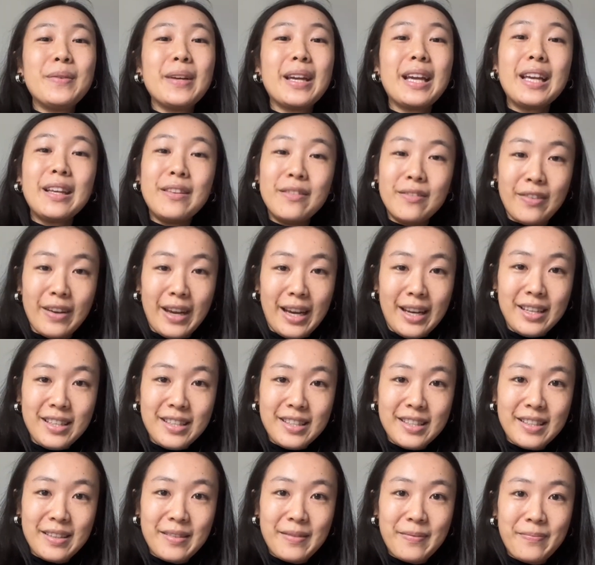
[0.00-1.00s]

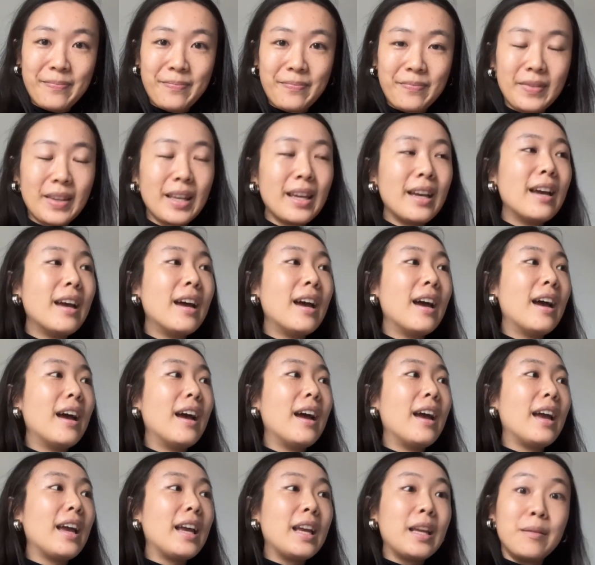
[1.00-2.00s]
invest
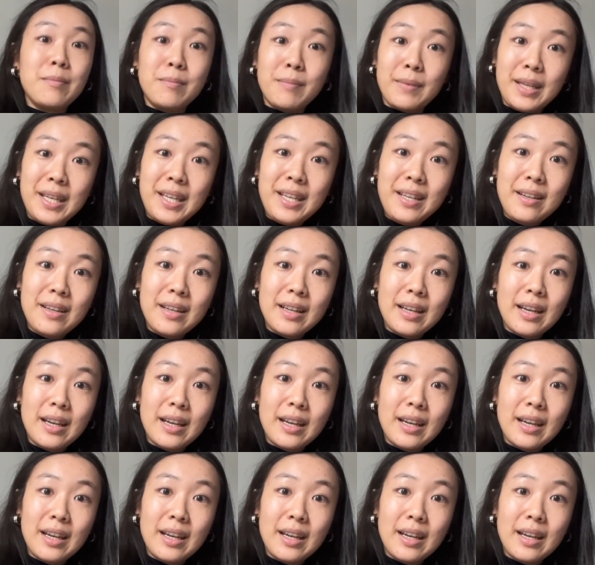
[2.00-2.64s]
in me